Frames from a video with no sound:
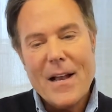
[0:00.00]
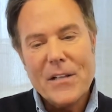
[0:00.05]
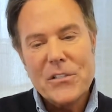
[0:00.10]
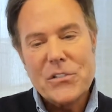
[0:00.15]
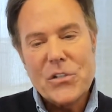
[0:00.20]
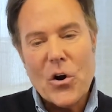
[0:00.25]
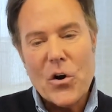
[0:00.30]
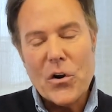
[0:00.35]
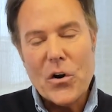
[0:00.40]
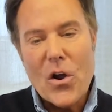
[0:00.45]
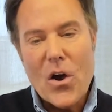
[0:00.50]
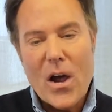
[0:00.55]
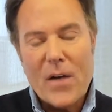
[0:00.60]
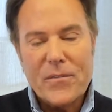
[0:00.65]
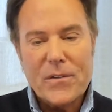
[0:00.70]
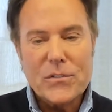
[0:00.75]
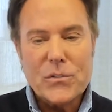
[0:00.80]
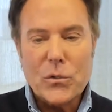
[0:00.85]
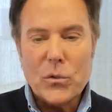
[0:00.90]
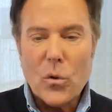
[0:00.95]
started
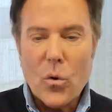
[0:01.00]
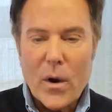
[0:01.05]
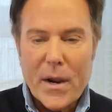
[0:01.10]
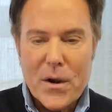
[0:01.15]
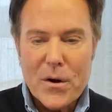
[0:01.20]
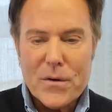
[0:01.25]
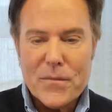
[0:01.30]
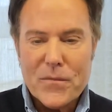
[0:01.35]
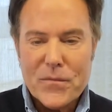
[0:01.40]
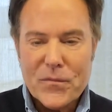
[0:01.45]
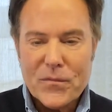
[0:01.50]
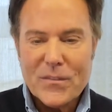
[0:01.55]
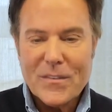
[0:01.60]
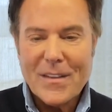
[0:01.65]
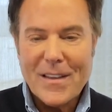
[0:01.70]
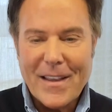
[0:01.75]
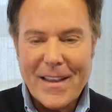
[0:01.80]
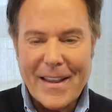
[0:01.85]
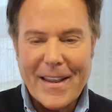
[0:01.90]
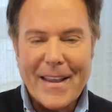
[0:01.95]
off as a lawyer,
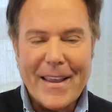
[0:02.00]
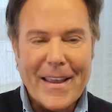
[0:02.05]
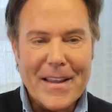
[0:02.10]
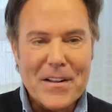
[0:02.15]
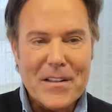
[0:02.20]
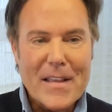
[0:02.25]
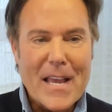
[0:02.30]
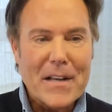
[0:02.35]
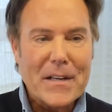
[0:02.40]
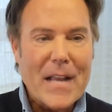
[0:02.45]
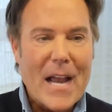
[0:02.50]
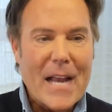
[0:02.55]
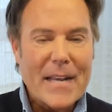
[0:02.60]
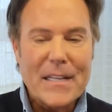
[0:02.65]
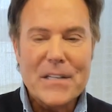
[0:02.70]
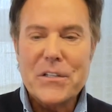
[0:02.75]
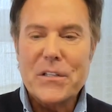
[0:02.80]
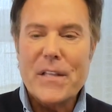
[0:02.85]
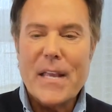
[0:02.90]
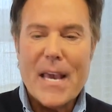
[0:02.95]
and then
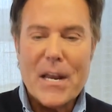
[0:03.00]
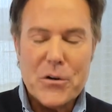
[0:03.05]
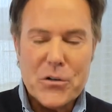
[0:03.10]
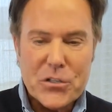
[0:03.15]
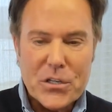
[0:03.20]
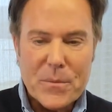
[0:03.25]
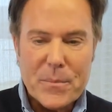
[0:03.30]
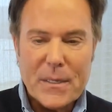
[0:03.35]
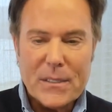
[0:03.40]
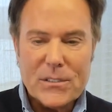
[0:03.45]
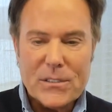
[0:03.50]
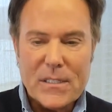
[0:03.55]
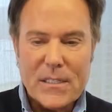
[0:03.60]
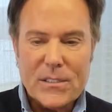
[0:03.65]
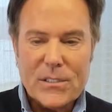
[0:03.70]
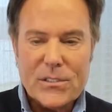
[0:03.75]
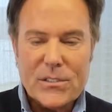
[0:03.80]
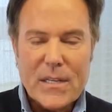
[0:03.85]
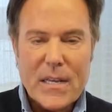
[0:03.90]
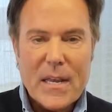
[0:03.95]
got into the energy
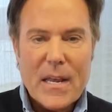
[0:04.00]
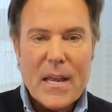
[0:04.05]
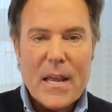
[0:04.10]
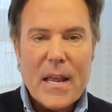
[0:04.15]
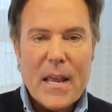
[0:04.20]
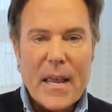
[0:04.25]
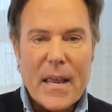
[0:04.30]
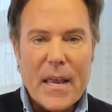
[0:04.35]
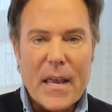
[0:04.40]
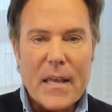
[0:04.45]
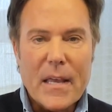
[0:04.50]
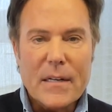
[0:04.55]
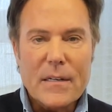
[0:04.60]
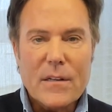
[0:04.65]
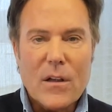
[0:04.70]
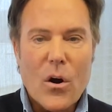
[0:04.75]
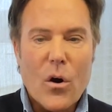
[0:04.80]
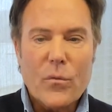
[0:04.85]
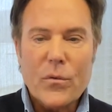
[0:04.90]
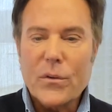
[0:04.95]
business.
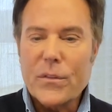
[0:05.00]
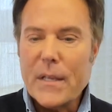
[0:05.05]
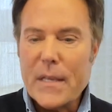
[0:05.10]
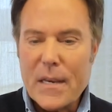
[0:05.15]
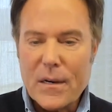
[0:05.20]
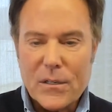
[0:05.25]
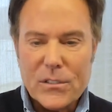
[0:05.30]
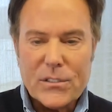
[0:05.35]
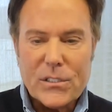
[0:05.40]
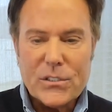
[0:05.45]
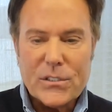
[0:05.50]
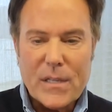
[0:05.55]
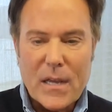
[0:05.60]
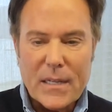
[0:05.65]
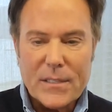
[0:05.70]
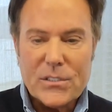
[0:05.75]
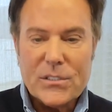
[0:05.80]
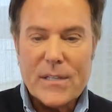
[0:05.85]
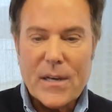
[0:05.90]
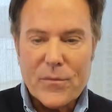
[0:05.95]
And over the years, has
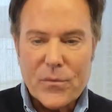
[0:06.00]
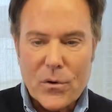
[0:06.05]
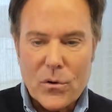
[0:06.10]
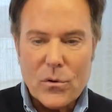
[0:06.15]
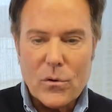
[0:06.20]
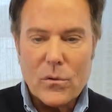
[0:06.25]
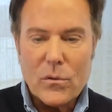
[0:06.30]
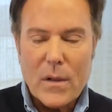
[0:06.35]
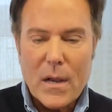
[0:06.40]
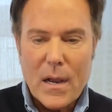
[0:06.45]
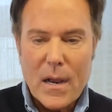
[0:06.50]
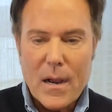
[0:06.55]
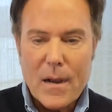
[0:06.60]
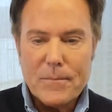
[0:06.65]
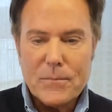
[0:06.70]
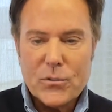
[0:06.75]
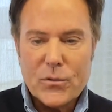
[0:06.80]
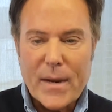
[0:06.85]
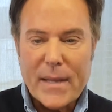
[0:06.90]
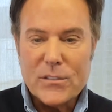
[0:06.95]
done several
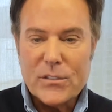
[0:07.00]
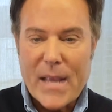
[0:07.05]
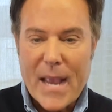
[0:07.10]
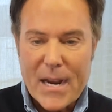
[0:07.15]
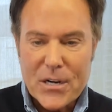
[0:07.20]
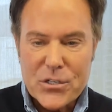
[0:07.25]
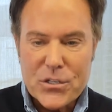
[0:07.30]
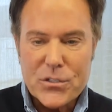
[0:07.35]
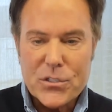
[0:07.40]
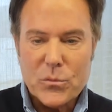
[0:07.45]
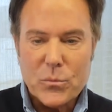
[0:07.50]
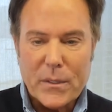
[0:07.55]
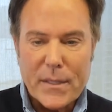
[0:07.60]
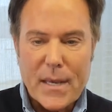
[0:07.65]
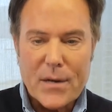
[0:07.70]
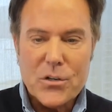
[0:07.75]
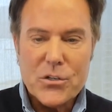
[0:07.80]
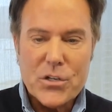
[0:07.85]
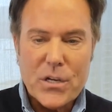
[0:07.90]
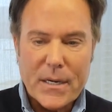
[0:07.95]
um, transactions with
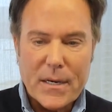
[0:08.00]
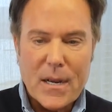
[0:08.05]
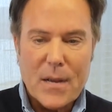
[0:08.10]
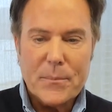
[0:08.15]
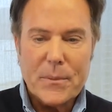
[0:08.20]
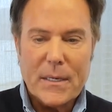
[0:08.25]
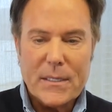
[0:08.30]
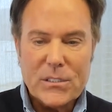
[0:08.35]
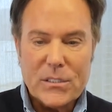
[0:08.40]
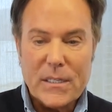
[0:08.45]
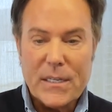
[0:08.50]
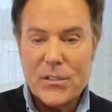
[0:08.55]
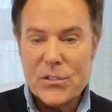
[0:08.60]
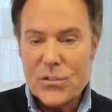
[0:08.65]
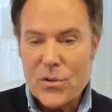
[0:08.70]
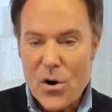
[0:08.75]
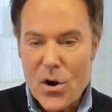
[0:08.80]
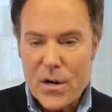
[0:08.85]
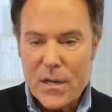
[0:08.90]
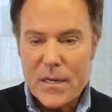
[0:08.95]
energy companies that he
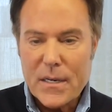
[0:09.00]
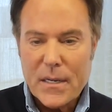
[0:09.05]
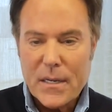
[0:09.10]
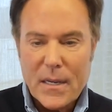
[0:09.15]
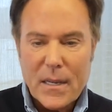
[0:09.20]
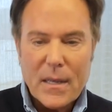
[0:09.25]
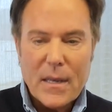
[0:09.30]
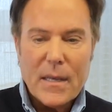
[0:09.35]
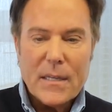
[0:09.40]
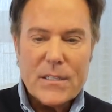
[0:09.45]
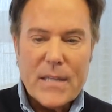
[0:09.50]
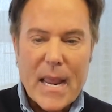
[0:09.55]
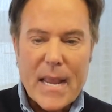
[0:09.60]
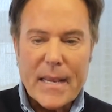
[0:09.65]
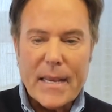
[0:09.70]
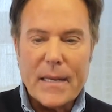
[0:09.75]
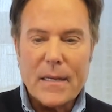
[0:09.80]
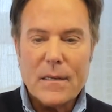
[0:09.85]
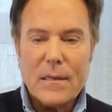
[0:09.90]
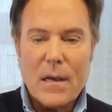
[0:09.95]
started
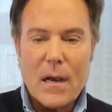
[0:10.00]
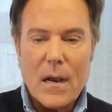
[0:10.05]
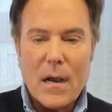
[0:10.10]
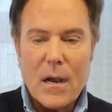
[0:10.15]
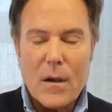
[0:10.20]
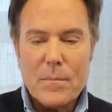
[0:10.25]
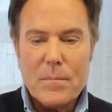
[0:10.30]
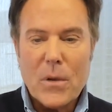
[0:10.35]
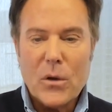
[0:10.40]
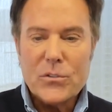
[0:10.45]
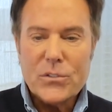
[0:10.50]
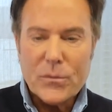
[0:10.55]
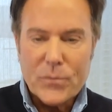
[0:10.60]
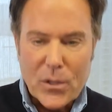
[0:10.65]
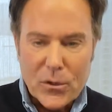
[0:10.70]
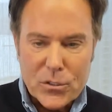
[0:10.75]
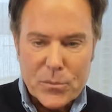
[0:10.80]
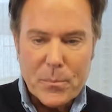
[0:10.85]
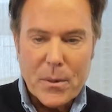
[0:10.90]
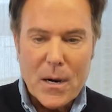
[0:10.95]
taking uh, most of
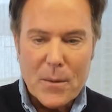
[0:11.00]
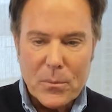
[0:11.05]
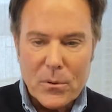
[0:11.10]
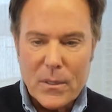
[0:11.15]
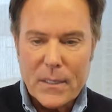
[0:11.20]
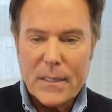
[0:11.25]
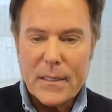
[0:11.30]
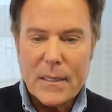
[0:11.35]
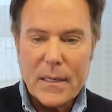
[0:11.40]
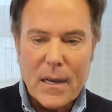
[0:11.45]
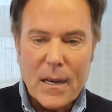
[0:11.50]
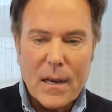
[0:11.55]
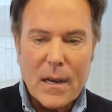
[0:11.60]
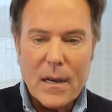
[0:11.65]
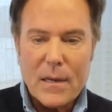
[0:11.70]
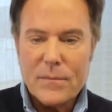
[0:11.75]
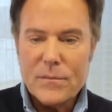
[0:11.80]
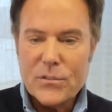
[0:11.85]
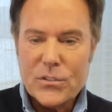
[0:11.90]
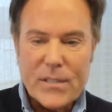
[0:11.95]
those public,
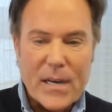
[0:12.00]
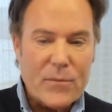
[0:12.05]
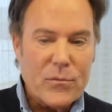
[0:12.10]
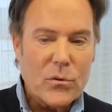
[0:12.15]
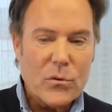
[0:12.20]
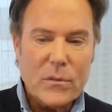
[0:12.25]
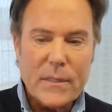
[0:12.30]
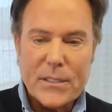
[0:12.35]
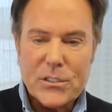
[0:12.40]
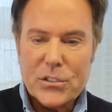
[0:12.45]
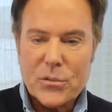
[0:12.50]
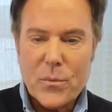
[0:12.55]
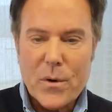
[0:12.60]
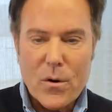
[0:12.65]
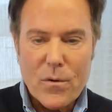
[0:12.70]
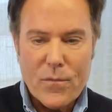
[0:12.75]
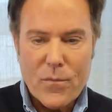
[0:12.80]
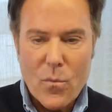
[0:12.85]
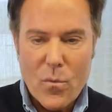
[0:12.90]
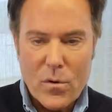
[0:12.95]
uh, several, at least
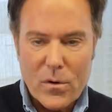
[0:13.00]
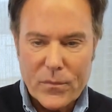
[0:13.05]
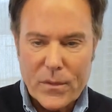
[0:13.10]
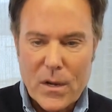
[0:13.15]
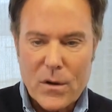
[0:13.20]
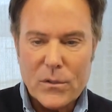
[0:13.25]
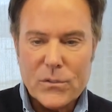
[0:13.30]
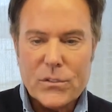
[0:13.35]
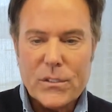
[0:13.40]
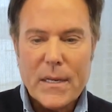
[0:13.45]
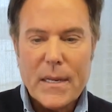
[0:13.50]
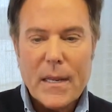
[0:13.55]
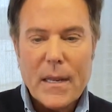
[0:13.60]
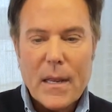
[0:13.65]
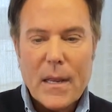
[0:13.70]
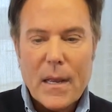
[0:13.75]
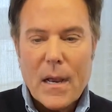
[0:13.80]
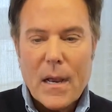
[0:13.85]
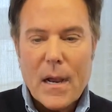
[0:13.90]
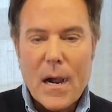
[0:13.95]
three or four of those,
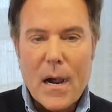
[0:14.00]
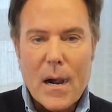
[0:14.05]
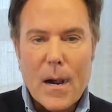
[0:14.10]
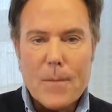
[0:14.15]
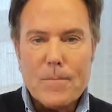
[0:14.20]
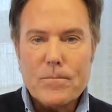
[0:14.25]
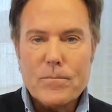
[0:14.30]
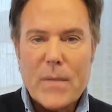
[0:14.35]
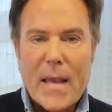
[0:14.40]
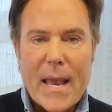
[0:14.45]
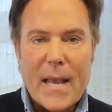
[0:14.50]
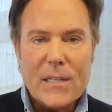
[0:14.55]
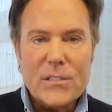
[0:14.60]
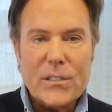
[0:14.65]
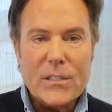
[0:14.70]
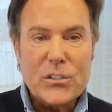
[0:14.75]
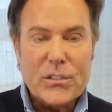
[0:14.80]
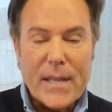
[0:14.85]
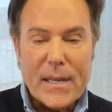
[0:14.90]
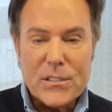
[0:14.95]
um,
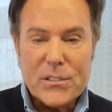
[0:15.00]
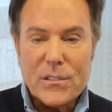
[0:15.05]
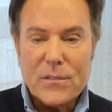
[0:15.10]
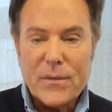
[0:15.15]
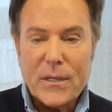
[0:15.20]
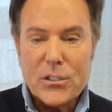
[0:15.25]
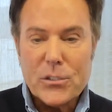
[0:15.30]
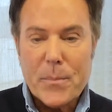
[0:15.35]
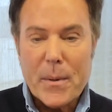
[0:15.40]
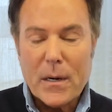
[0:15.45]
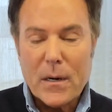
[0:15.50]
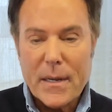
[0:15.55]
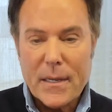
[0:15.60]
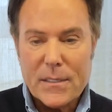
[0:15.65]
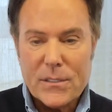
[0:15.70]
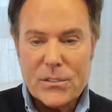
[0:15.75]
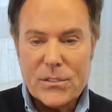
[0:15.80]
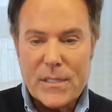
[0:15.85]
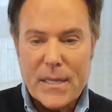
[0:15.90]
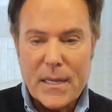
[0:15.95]
has extensive
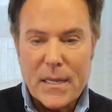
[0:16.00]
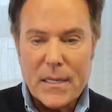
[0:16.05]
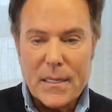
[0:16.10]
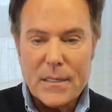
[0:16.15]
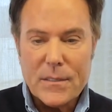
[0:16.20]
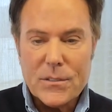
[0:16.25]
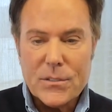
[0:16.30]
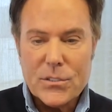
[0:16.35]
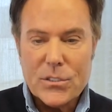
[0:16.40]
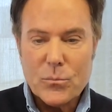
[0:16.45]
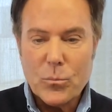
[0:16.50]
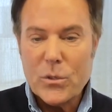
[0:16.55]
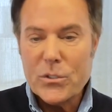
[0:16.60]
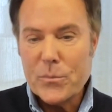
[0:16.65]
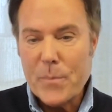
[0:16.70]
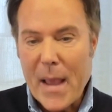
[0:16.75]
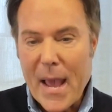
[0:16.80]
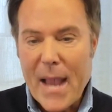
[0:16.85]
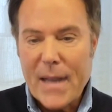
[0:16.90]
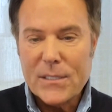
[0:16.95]
experience in
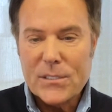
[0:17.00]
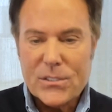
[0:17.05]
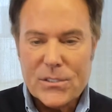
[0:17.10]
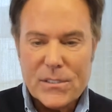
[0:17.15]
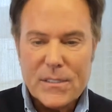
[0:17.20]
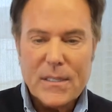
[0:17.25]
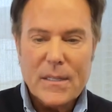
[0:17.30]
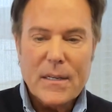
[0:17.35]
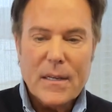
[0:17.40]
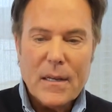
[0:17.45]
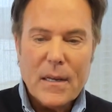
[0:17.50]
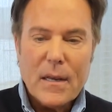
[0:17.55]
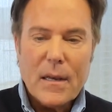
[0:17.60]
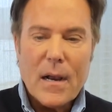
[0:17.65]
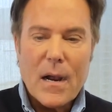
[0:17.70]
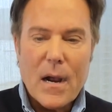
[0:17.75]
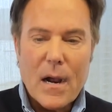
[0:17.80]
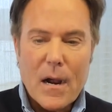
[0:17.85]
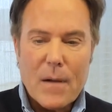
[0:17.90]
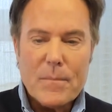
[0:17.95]
with SPACs.
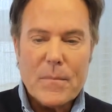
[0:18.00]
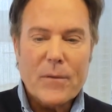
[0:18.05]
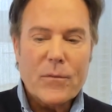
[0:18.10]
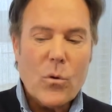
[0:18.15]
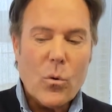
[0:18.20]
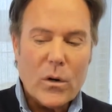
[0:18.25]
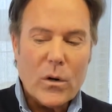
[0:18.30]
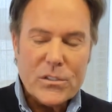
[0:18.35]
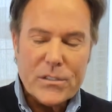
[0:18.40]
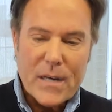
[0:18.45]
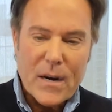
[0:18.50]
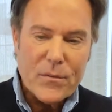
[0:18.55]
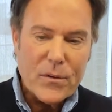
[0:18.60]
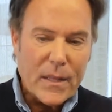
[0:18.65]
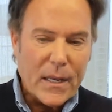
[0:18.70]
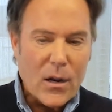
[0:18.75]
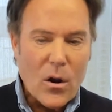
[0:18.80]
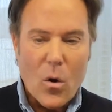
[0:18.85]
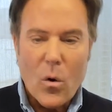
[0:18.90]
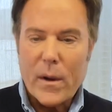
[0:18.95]
Um, of course,
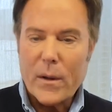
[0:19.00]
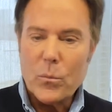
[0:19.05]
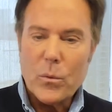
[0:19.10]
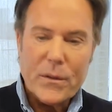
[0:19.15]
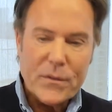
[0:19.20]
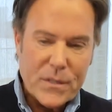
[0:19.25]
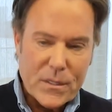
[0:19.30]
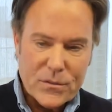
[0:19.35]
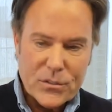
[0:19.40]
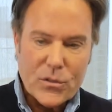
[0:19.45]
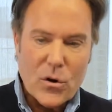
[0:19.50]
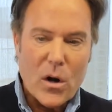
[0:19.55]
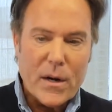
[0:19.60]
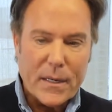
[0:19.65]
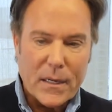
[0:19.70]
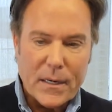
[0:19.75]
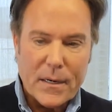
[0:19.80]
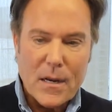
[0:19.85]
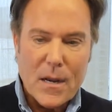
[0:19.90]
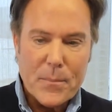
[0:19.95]
everything going with
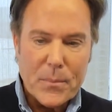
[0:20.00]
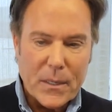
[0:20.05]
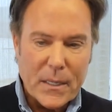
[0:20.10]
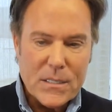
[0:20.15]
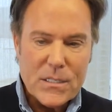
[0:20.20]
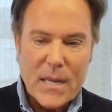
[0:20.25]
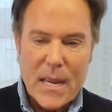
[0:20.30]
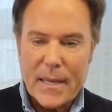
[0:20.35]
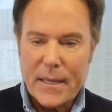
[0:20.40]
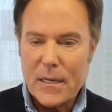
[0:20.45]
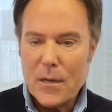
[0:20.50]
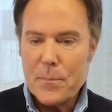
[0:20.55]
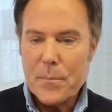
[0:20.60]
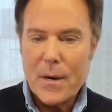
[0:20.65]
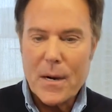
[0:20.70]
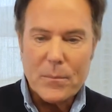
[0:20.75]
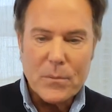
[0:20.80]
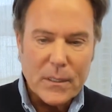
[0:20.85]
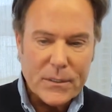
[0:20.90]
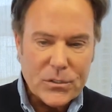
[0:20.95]
starting a company and taking it
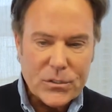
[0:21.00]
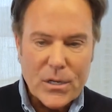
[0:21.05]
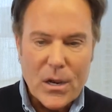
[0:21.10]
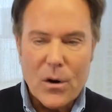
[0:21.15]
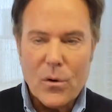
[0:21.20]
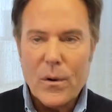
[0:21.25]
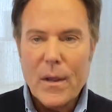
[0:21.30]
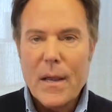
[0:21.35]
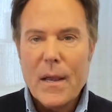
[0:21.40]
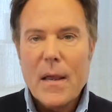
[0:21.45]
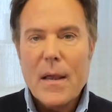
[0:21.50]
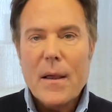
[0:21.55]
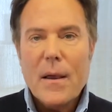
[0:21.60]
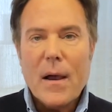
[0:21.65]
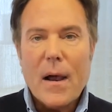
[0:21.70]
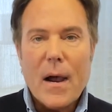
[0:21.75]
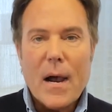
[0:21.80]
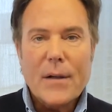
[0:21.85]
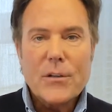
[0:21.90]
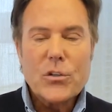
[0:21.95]
public. So,
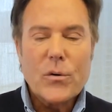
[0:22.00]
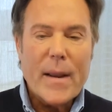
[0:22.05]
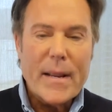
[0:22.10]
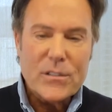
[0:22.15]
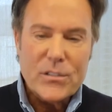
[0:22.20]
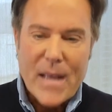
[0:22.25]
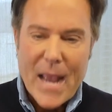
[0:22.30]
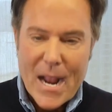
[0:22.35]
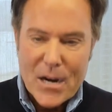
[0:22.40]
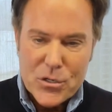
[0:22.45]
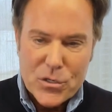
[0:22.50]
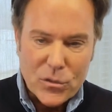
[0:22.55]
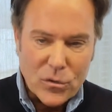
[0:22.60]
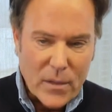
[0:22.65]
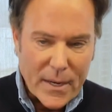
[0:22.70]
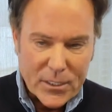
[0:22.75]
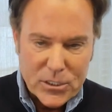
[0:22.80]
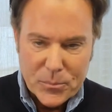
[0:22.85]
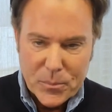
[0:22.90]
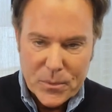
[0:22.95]
uh,
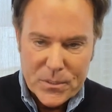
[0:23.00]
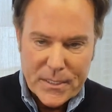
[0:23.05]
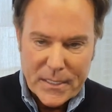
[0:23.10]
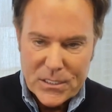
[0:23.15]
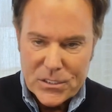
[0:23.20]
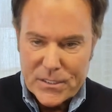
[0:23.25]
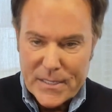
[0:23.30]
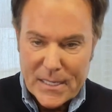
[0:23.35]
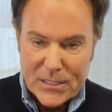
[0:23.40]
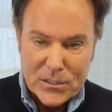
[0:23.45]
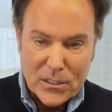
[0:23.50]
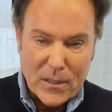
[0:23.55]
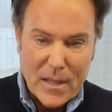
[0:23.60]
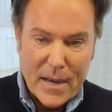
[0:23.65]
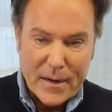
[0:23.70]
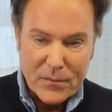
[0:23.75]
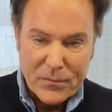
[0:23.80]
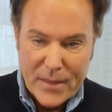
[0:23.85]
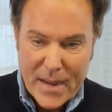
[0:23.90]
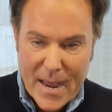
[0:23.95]
transactional expertise, he has a
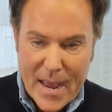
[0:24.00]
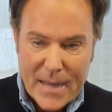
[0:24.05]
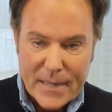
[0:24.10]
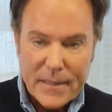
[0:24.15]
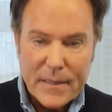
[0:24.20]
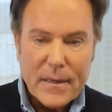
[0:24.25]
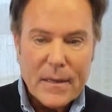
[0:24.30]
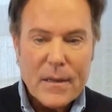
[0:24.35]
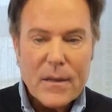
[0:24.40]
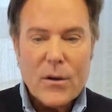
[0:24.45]
lot of that,